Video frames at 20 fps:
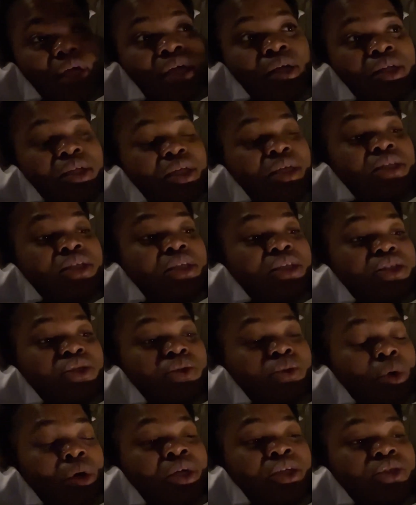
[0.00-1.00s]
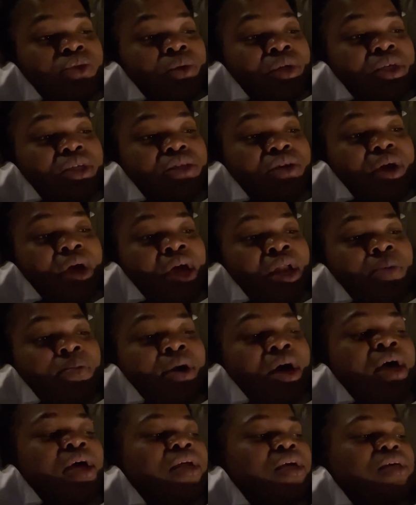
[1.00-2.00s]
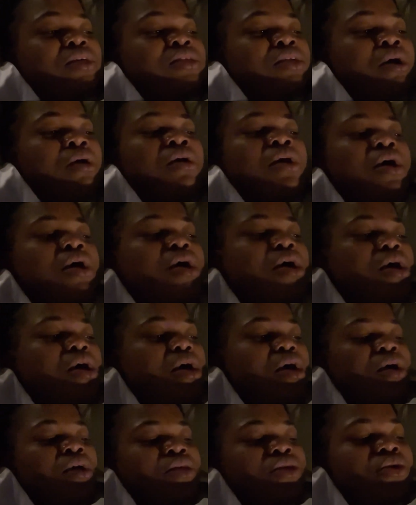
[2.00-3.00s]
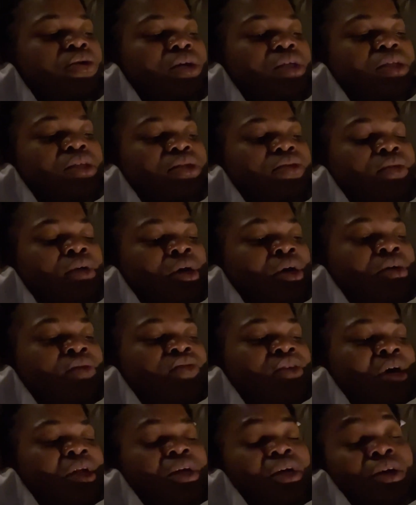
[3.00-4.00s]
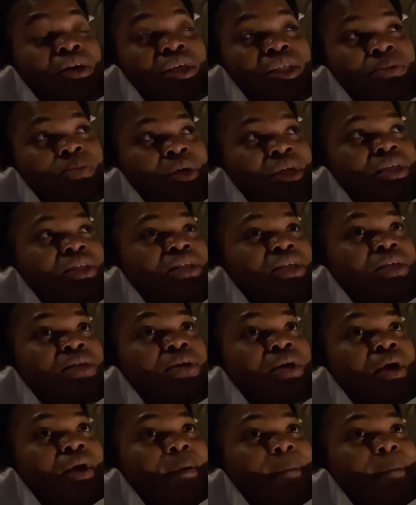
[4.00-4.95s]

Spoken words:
it's a shortage of antibiotics, so it's hard to find a girl's medicine.